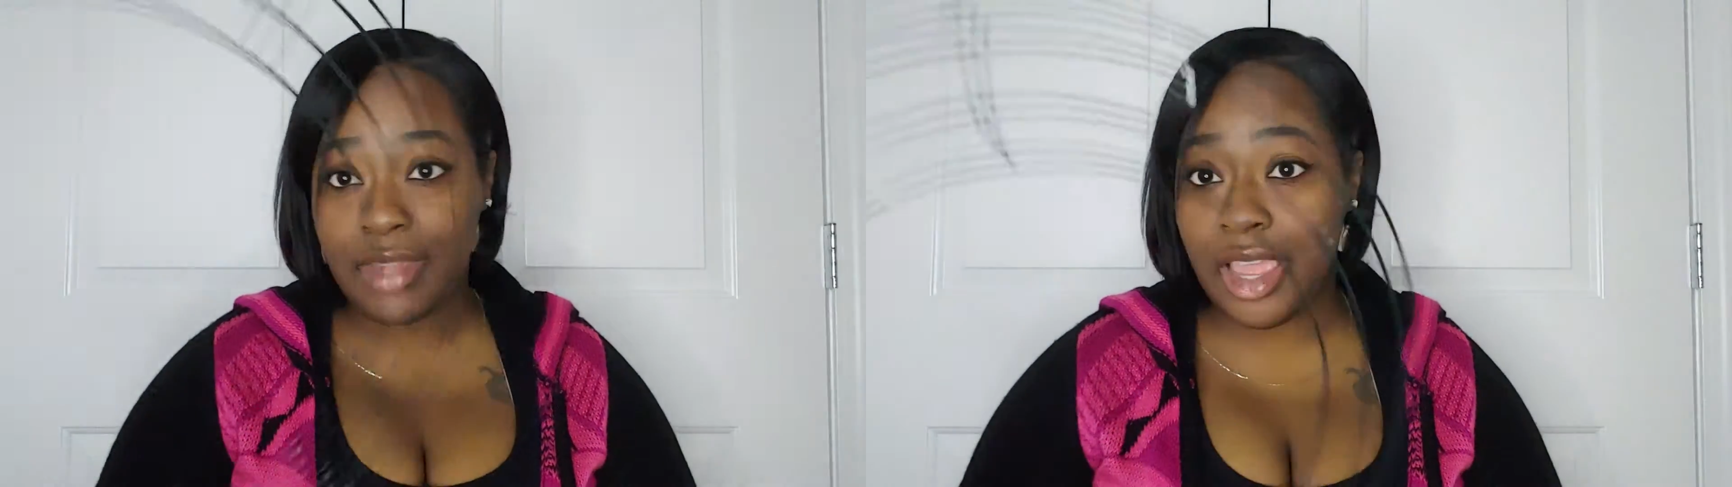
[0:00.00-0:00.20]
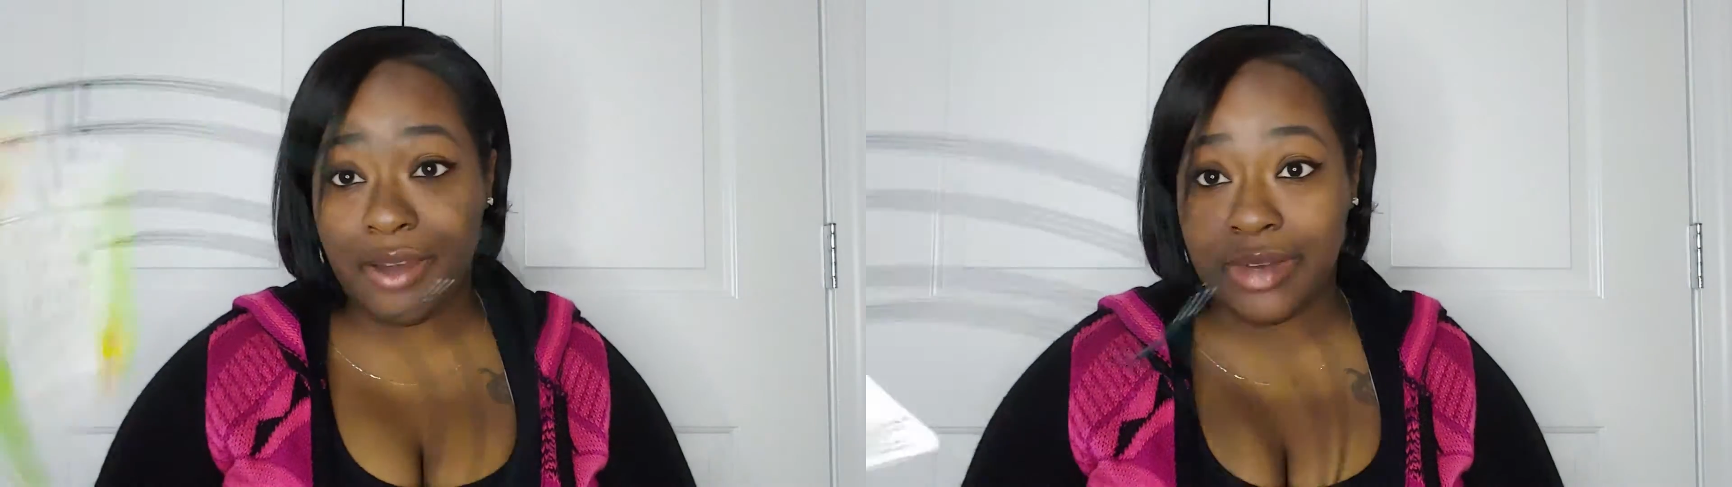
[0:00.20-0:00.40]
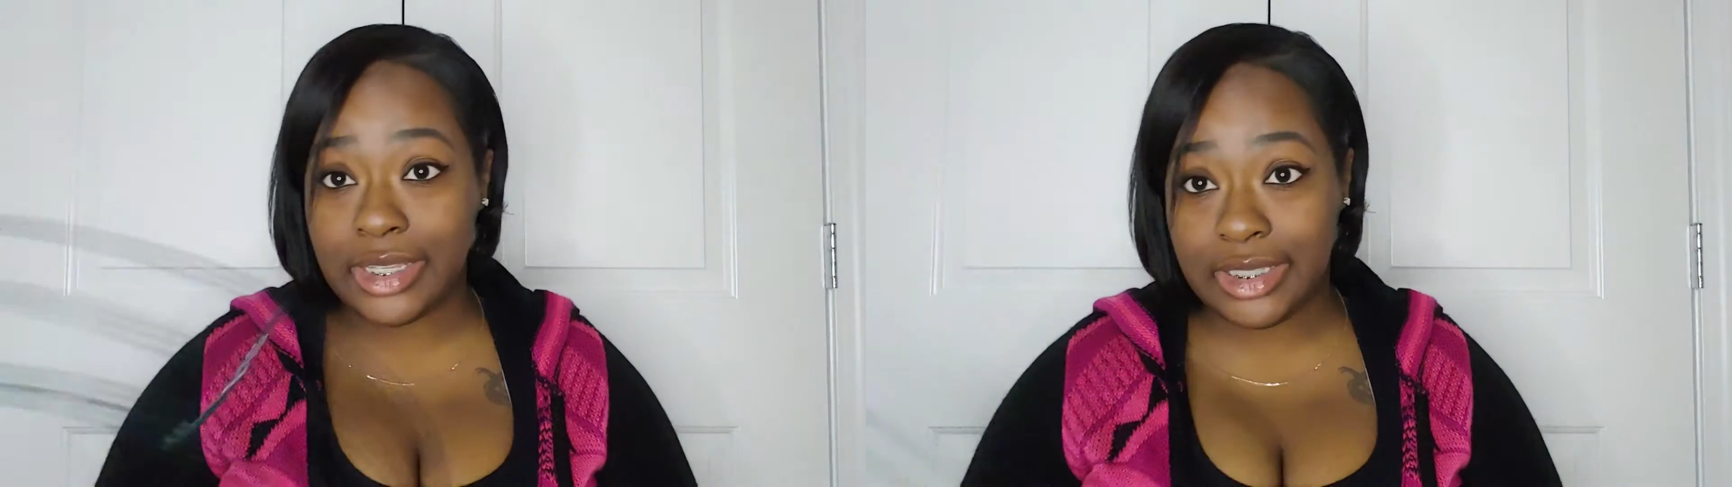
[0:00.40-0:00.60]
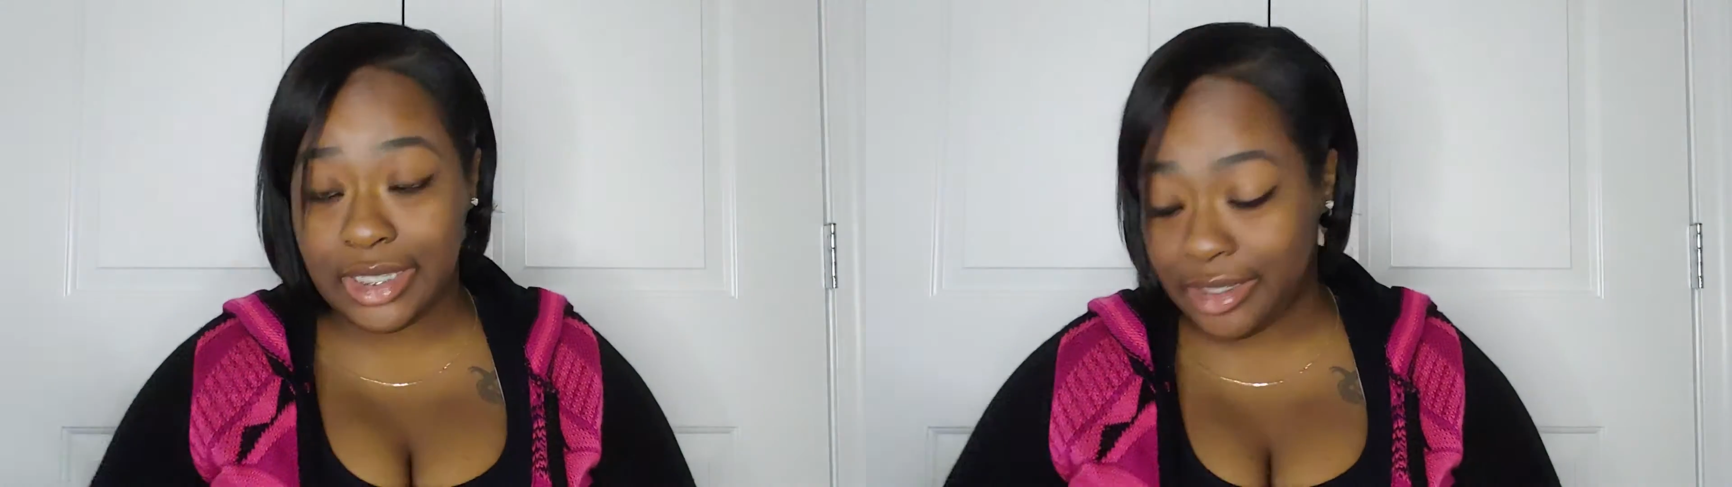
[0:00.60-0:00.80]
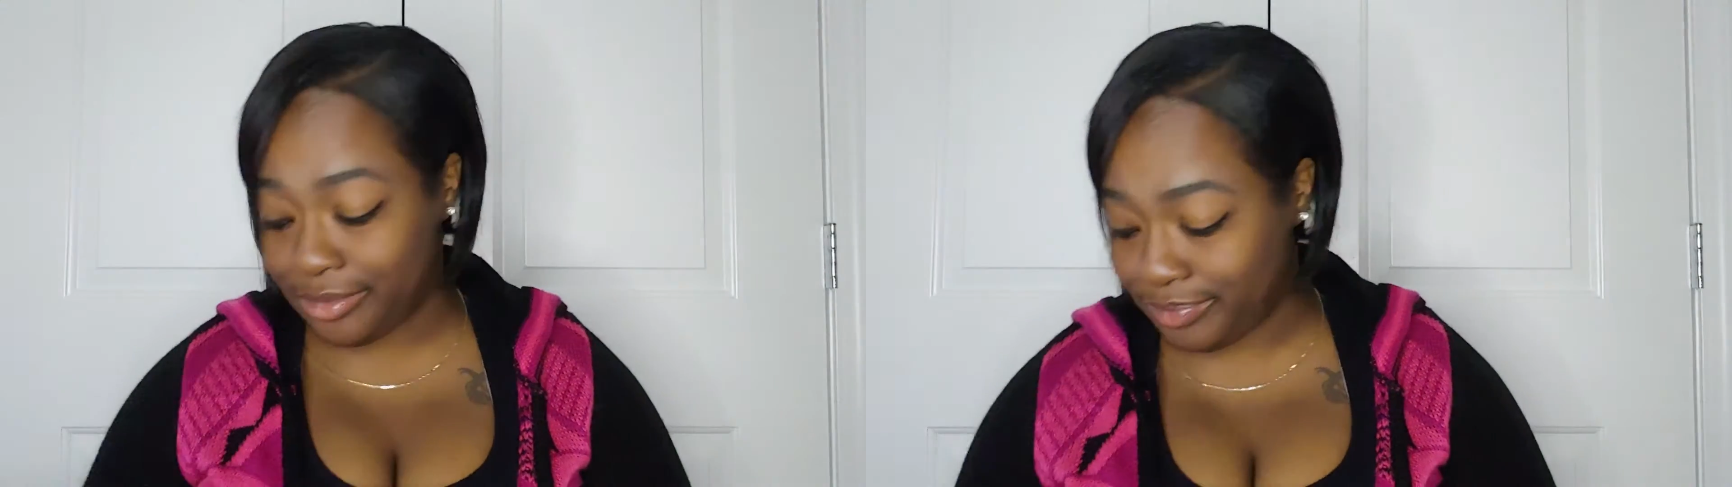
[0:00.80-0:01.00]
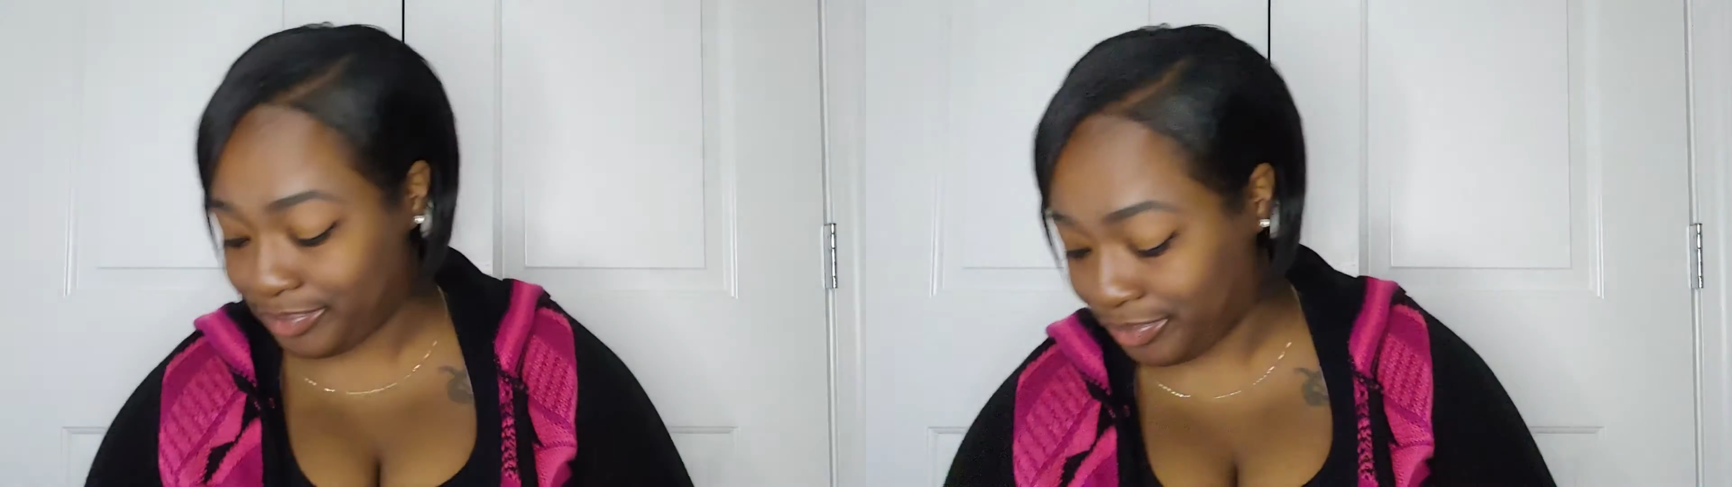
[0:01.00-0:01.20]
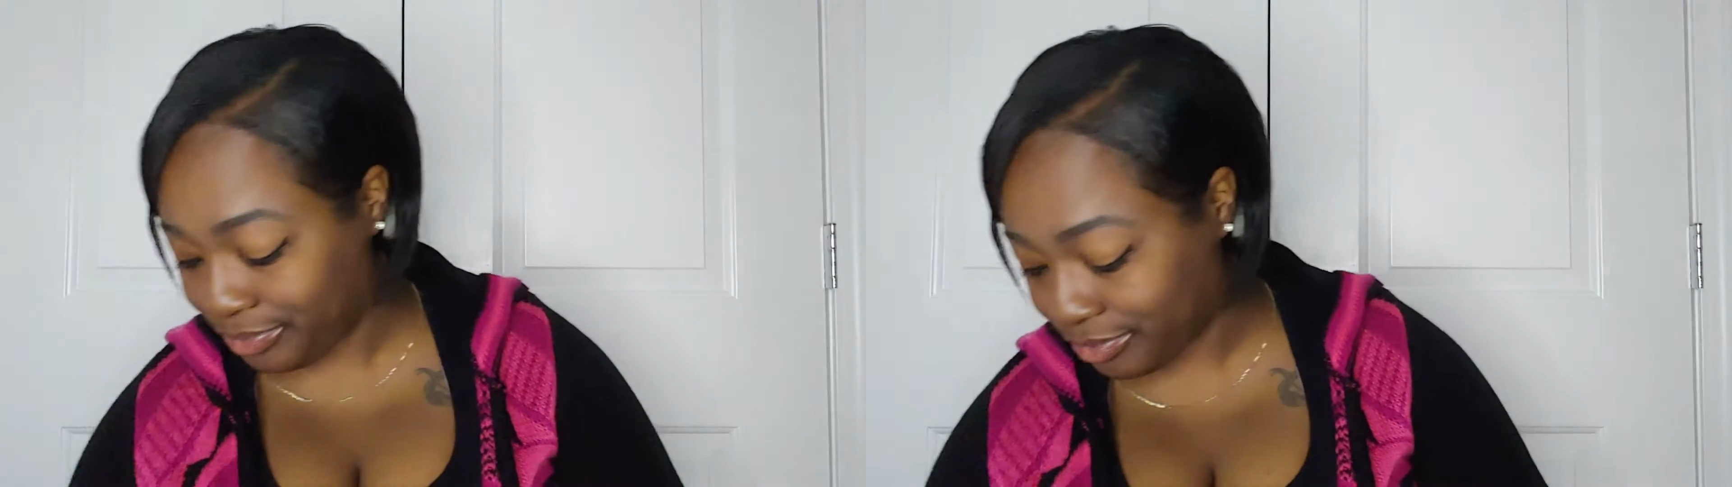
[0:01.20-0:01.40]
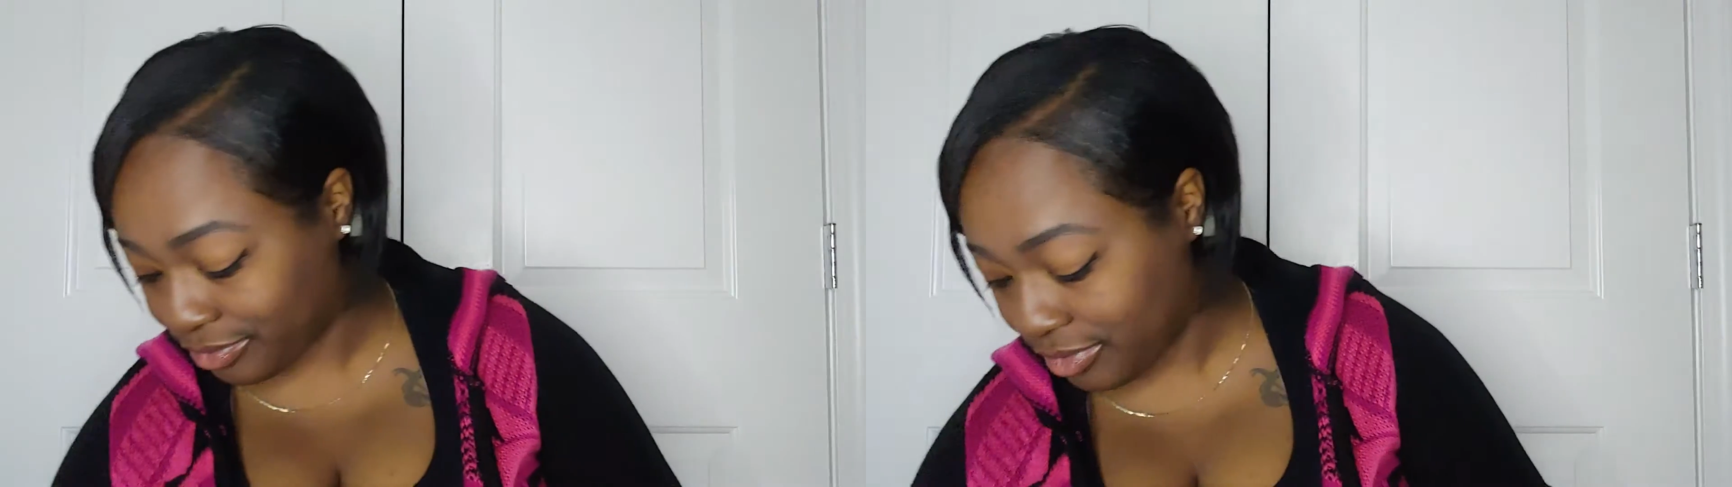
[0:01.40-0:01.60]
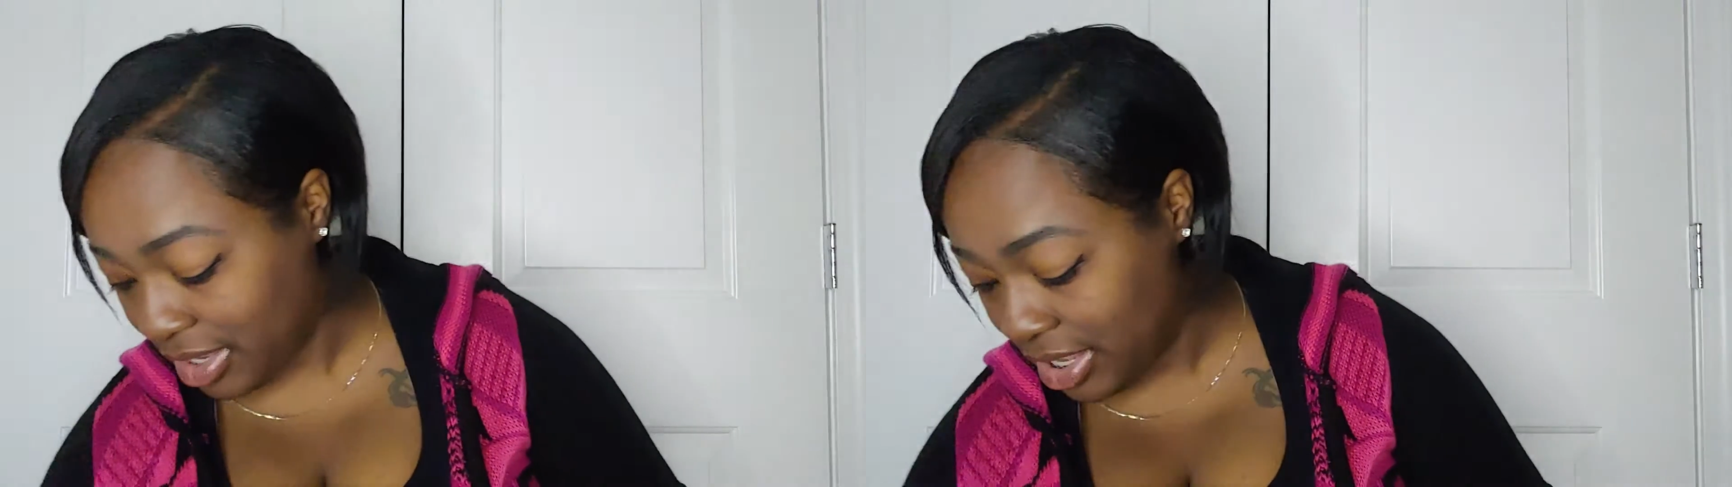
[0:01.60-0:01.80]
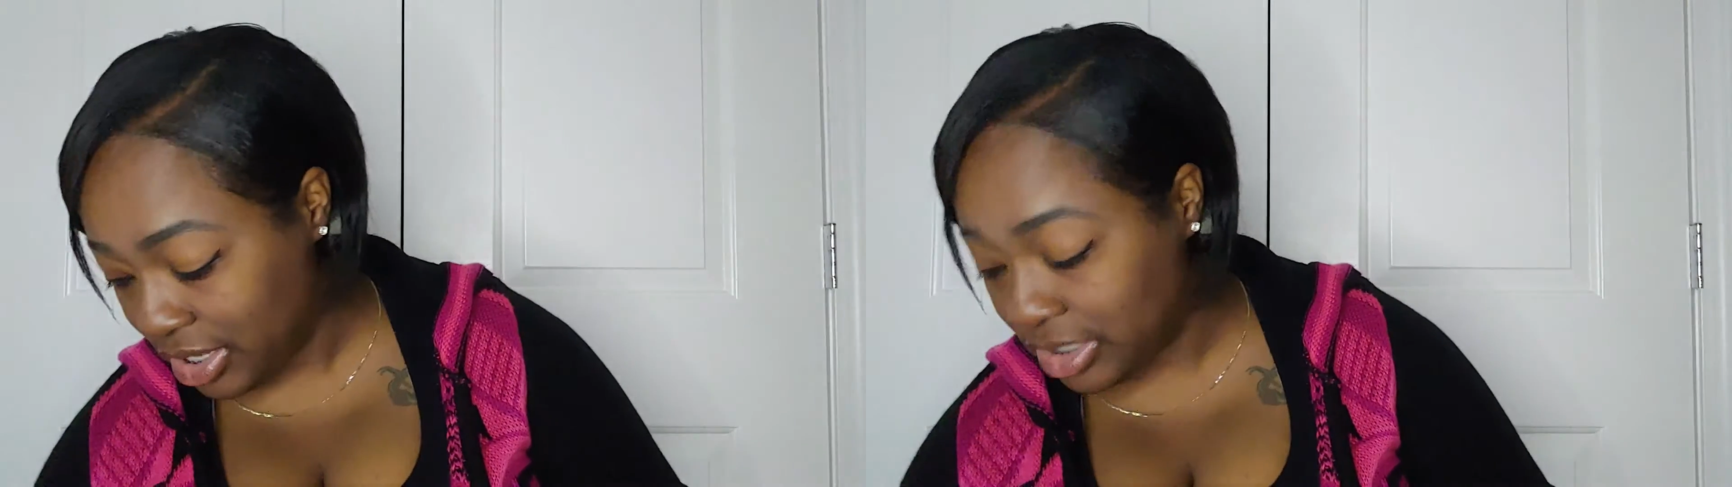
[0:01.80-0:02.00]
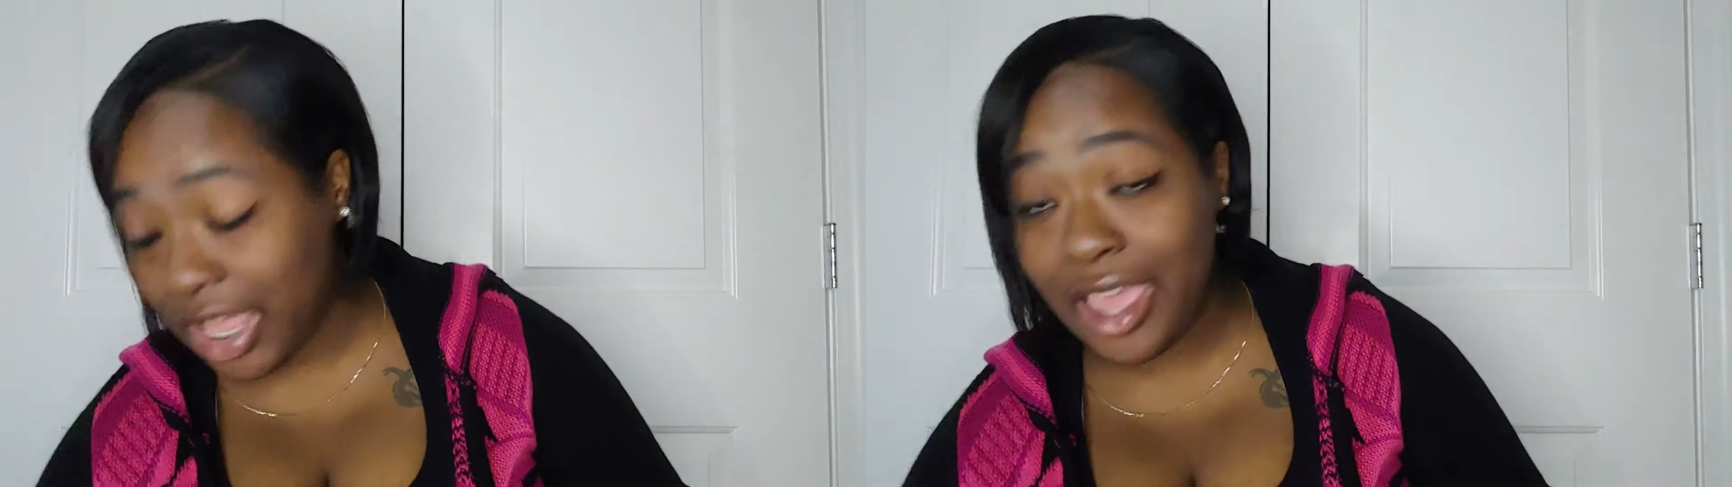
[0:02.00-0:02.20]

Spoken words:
And where is it? So